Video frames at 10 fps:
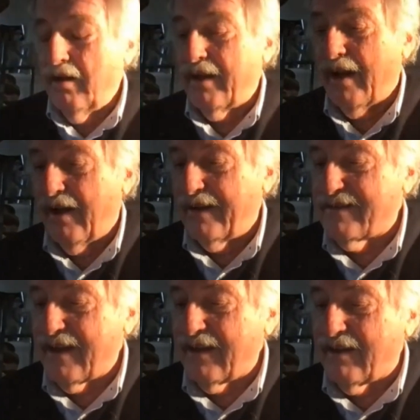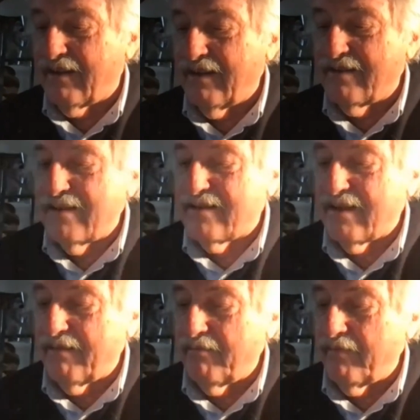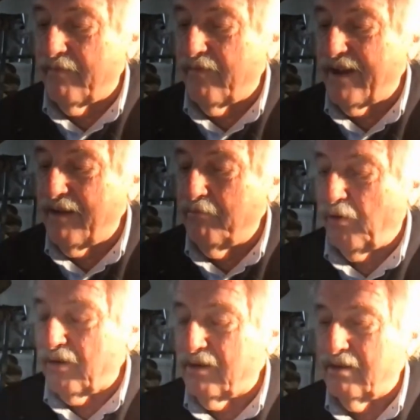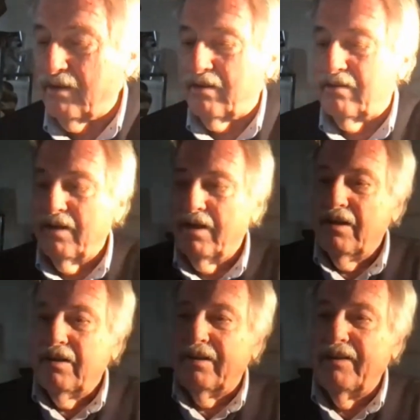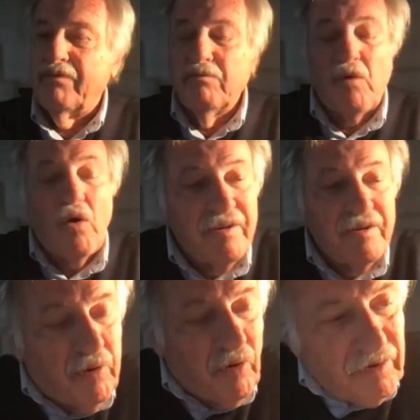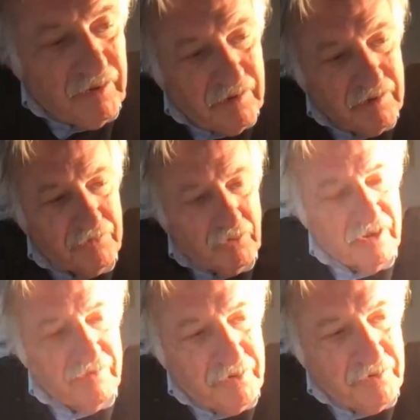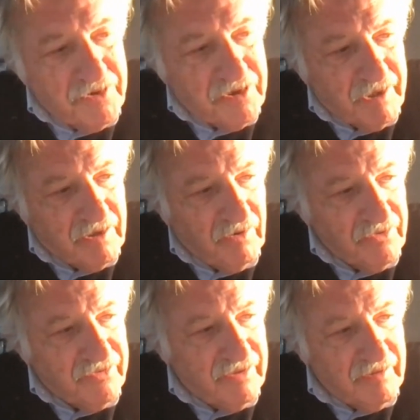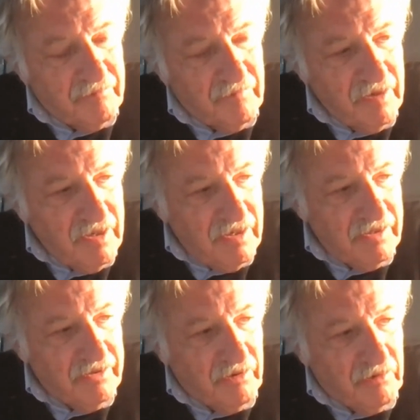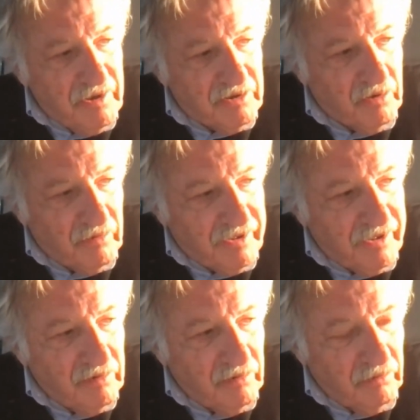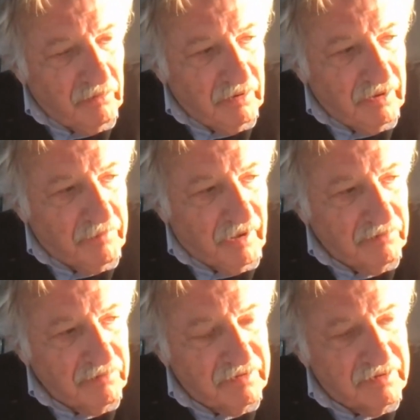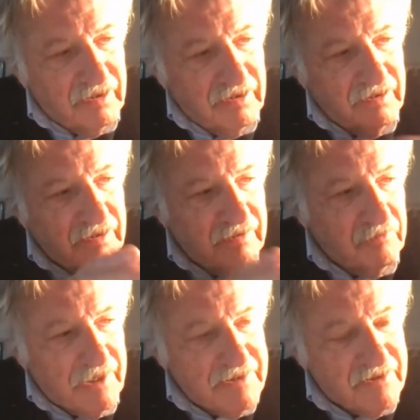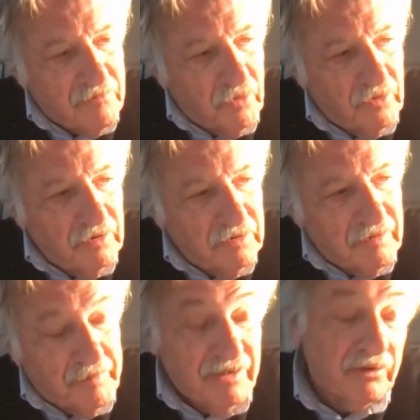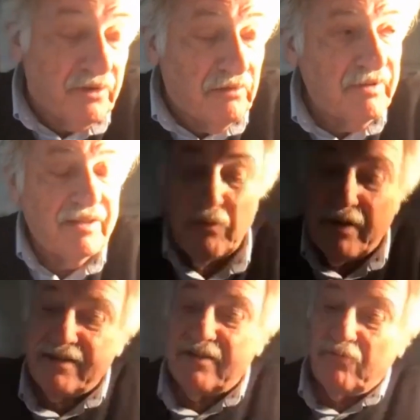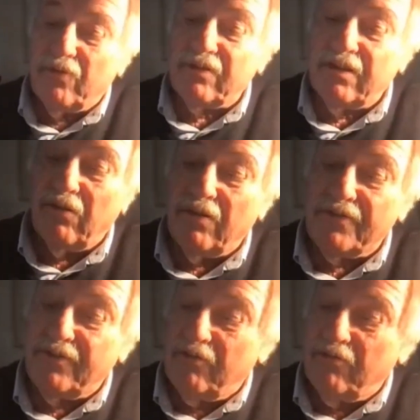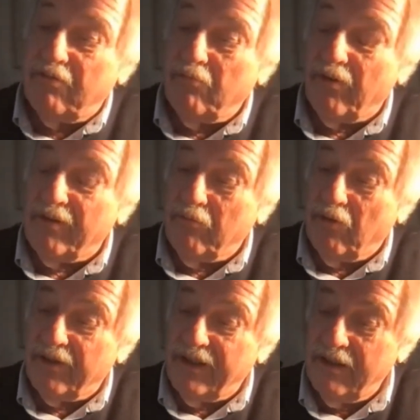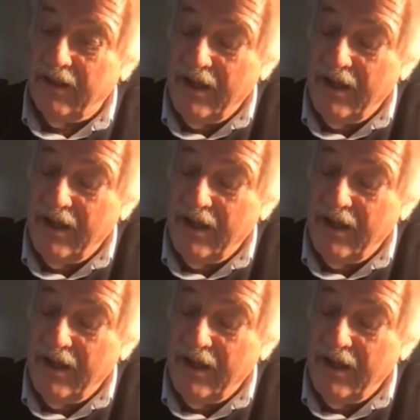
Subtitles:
Yeah, I think this is very important, even more important for the future, because we are talking all about in the Western world, but not only in the Western world, also more and more in